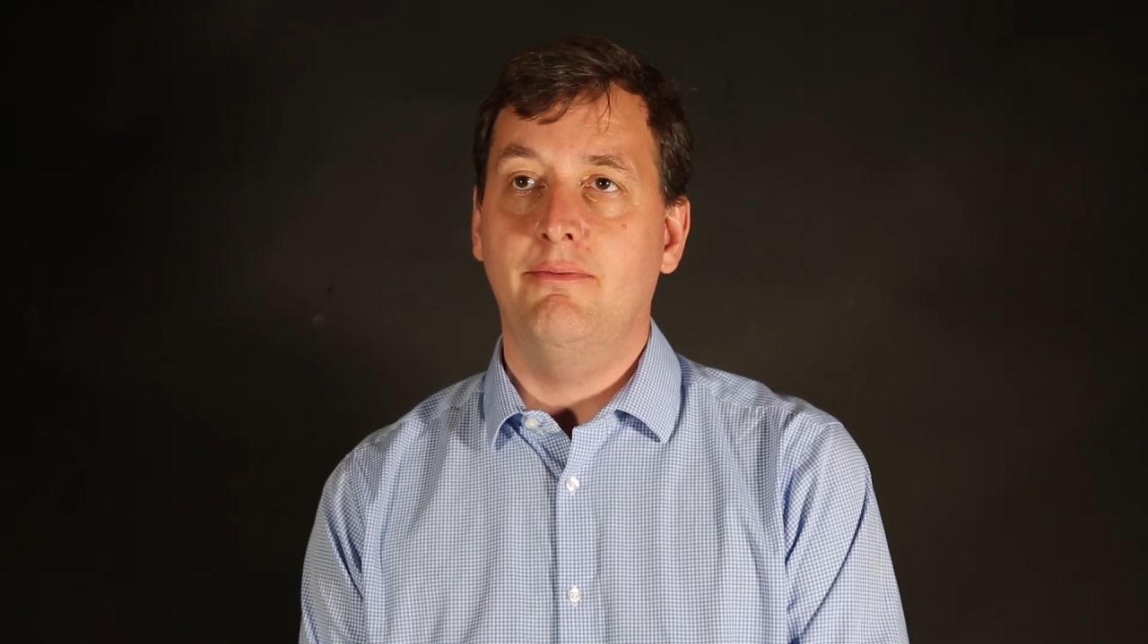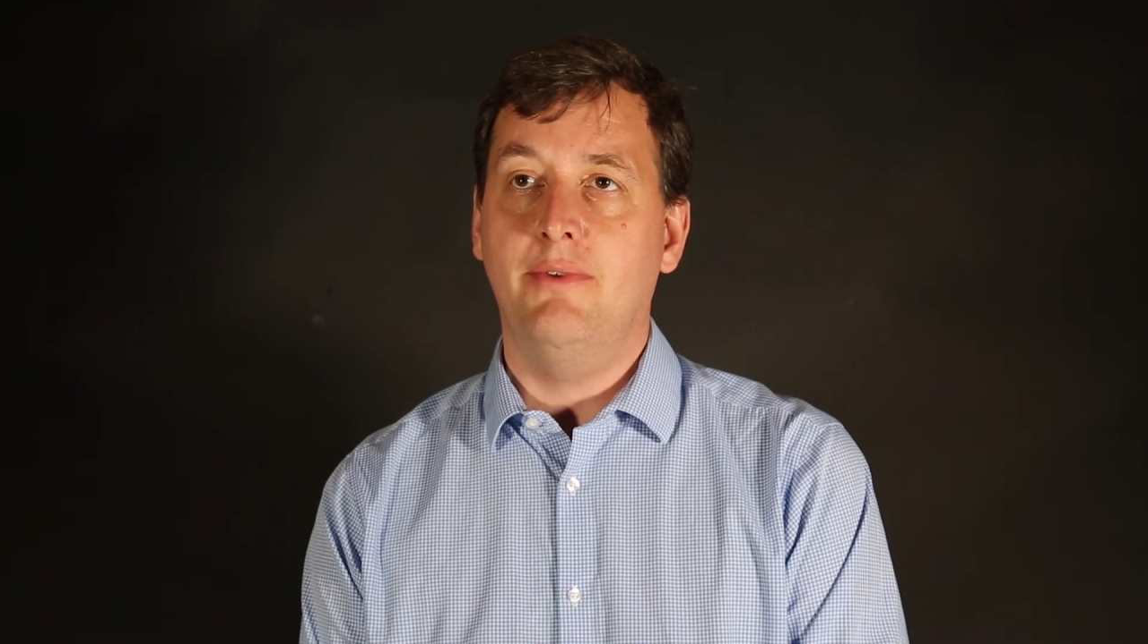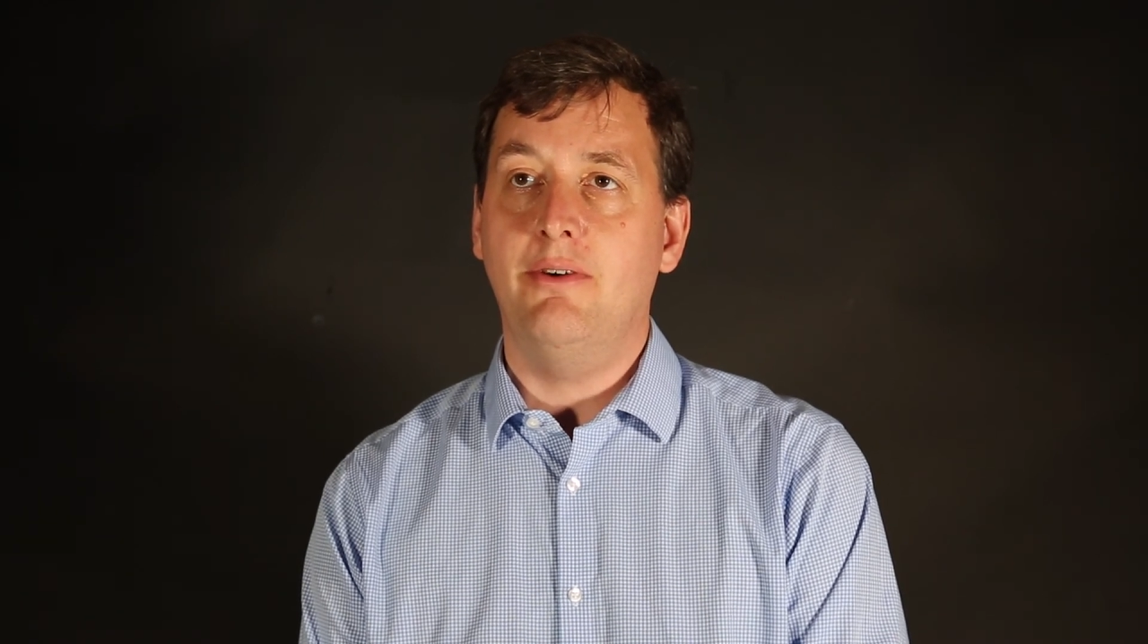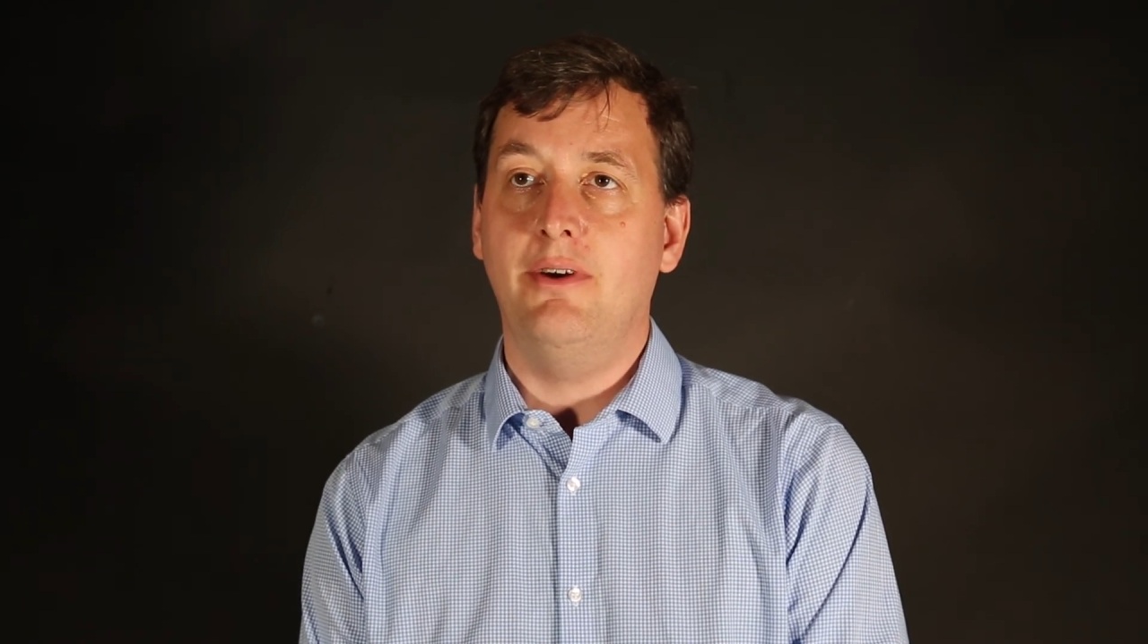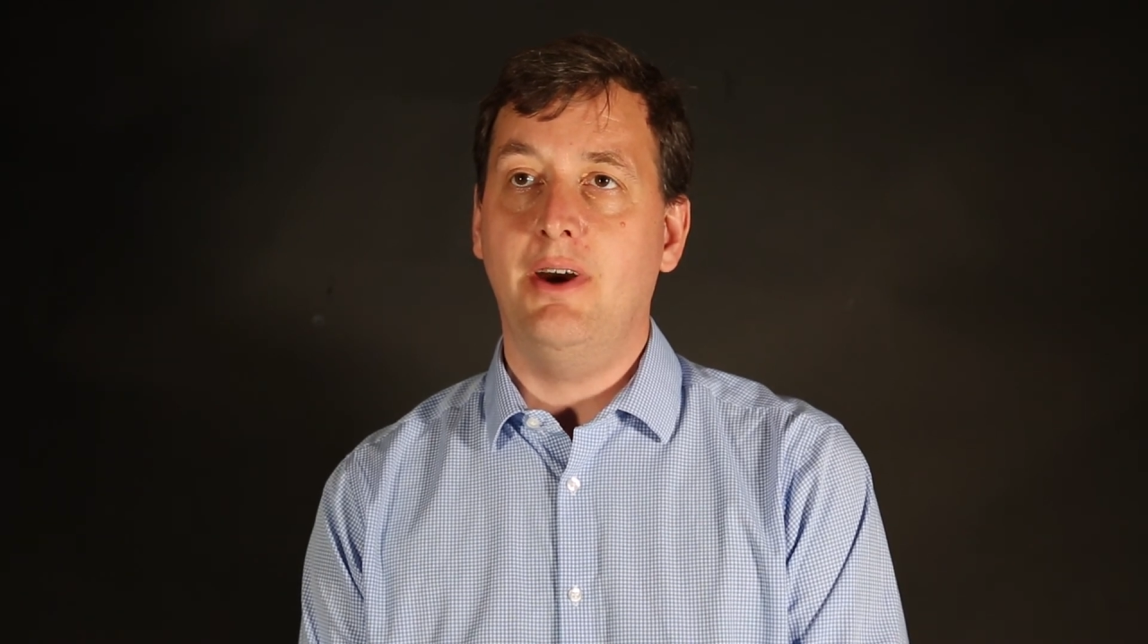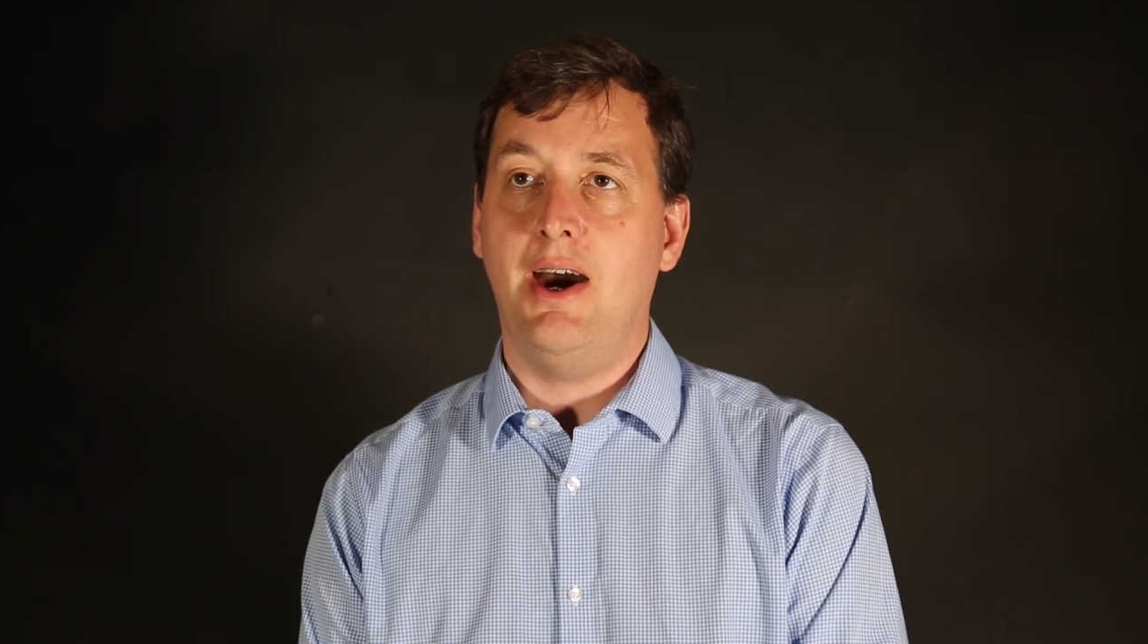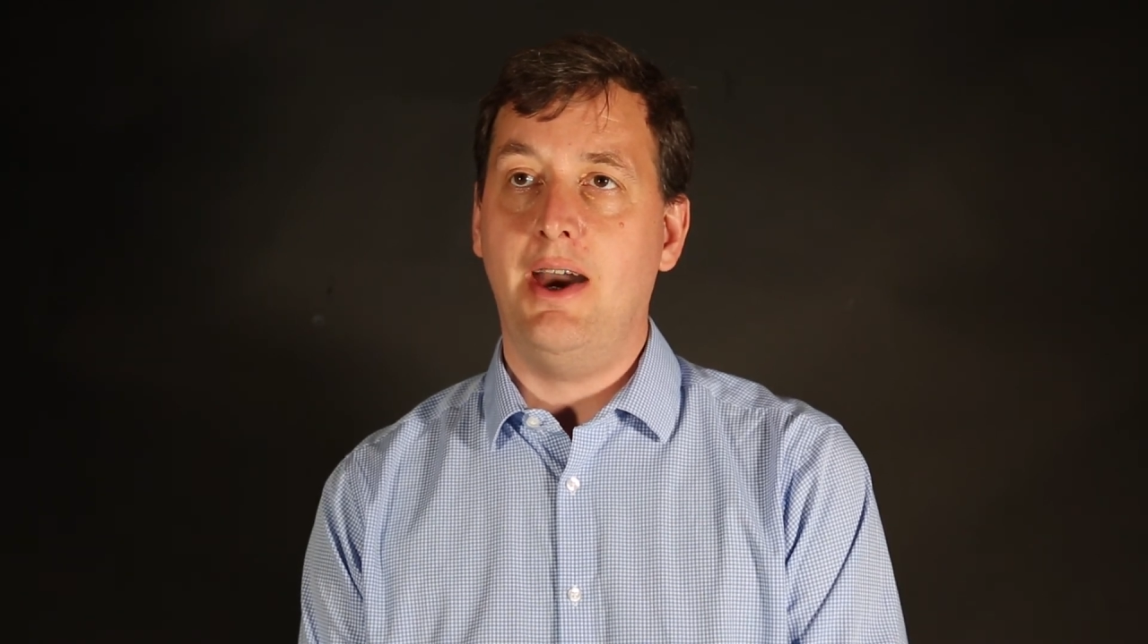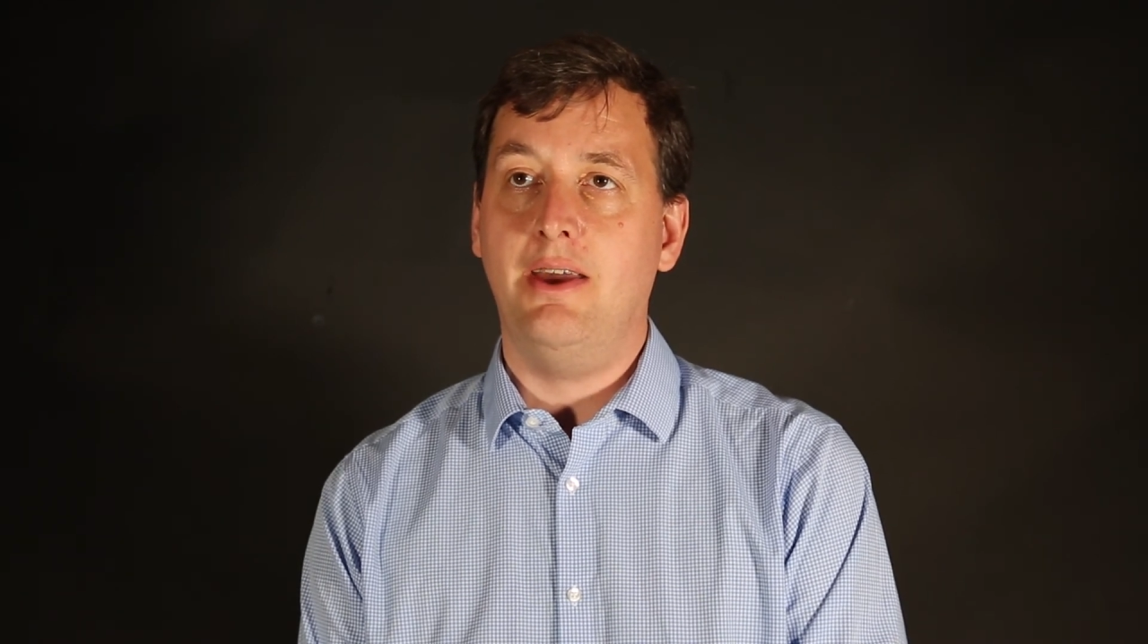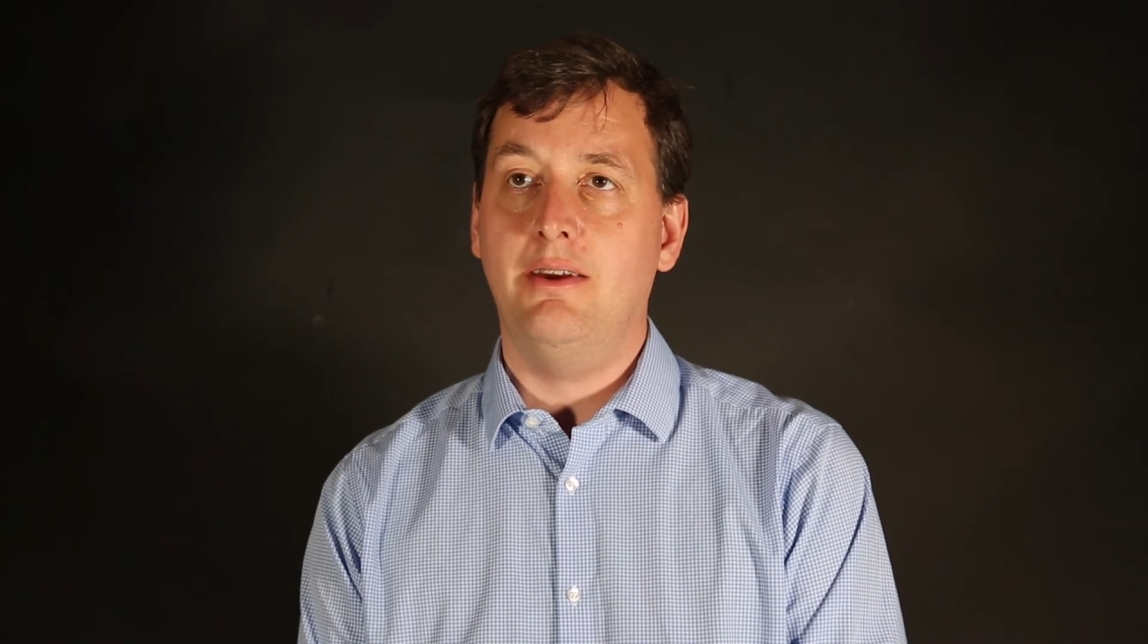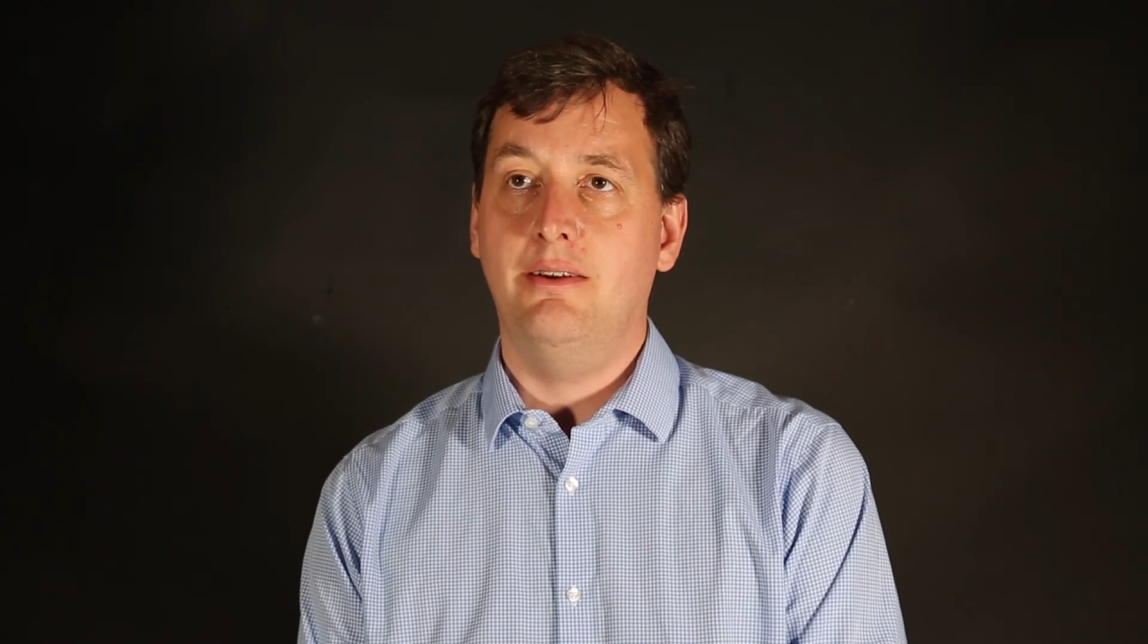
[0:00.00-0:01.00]
very
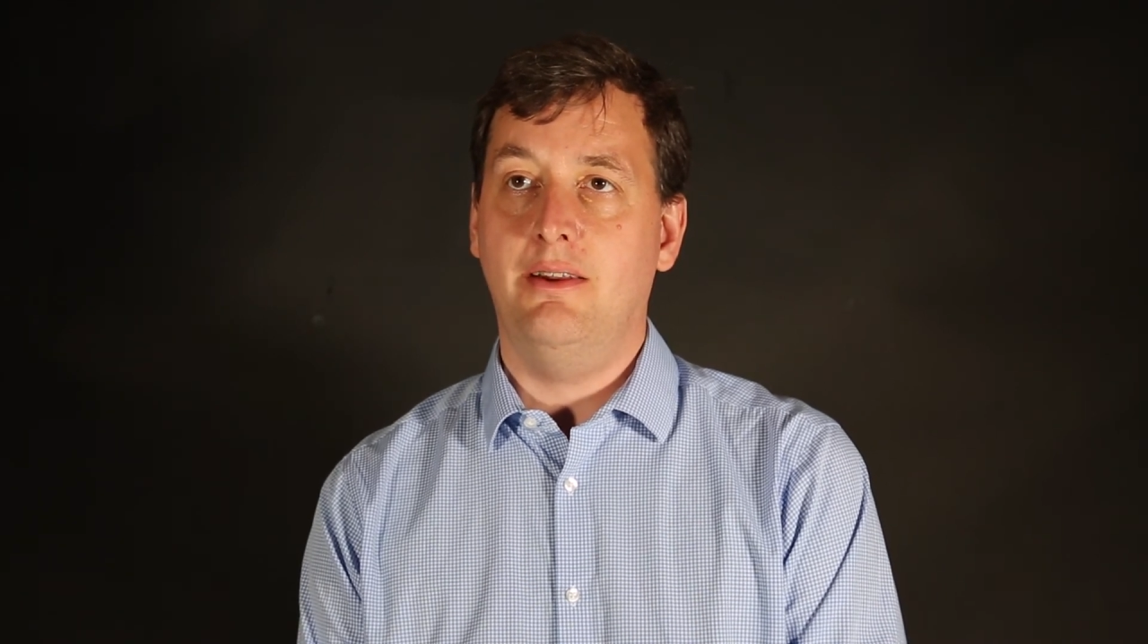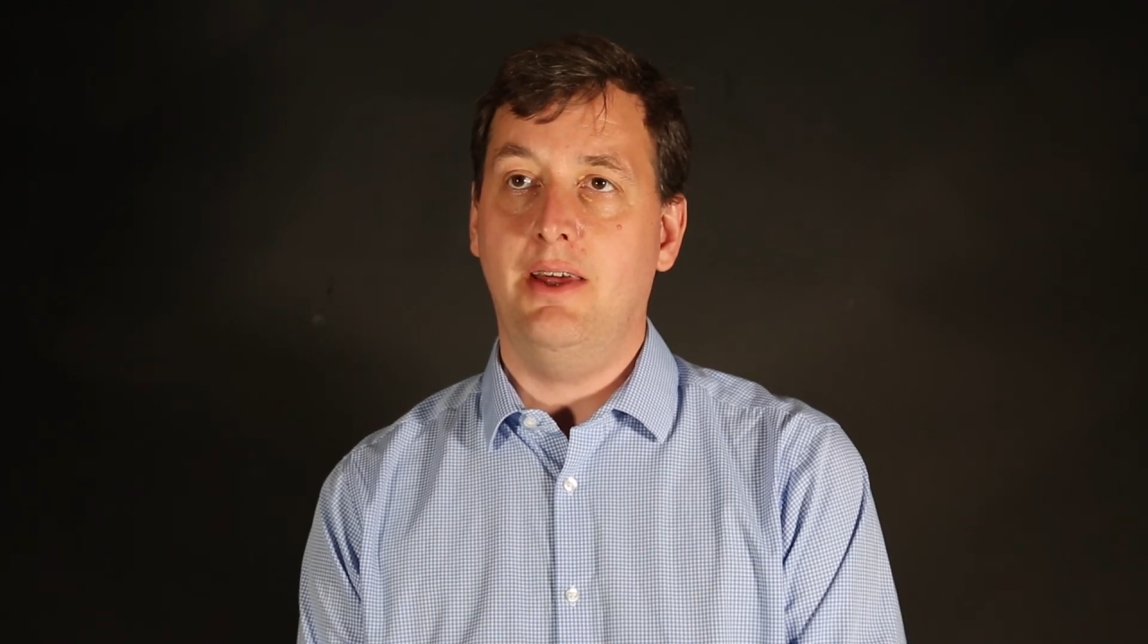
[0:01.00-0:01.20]
high